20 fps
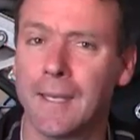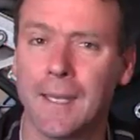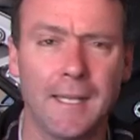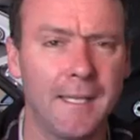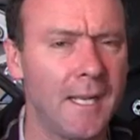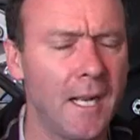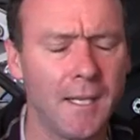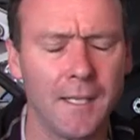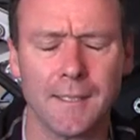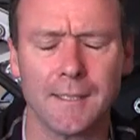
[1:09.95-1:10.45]

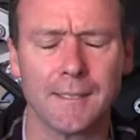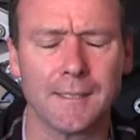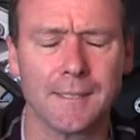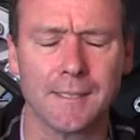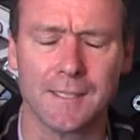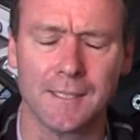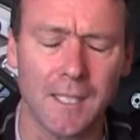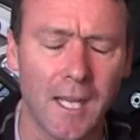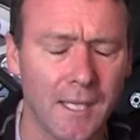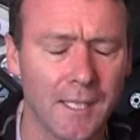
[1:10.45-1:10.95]

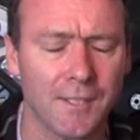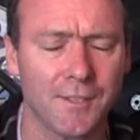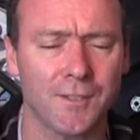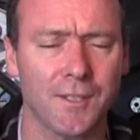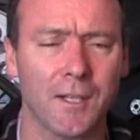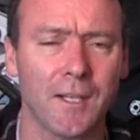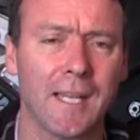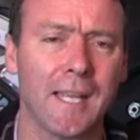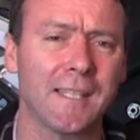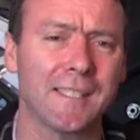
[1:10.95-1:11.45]
It's not
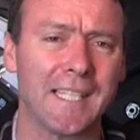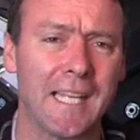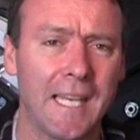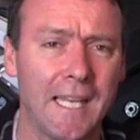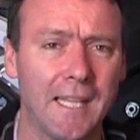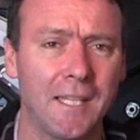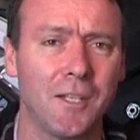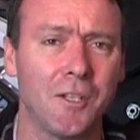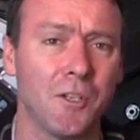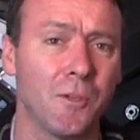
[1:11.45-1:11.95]
necessarily has
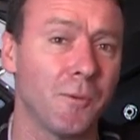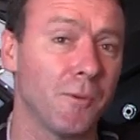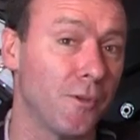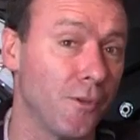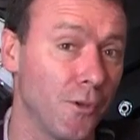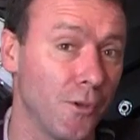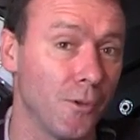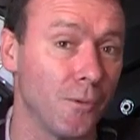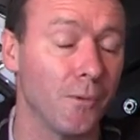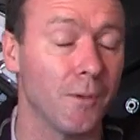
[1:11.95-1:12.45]
anything to do
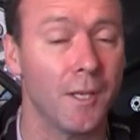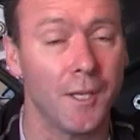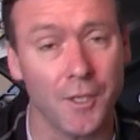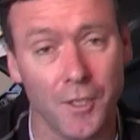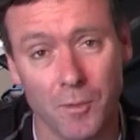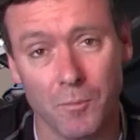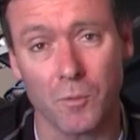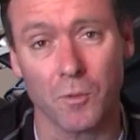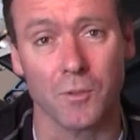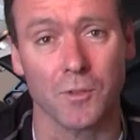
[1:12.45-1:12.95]
with you and
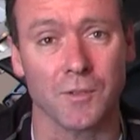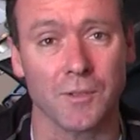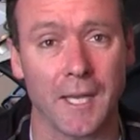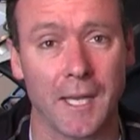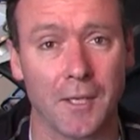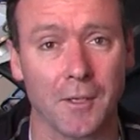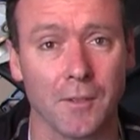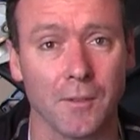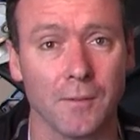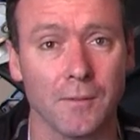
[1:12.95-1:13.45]
your
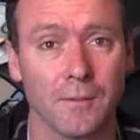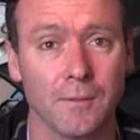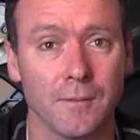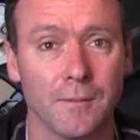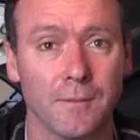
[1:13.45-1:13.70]
motorcycle.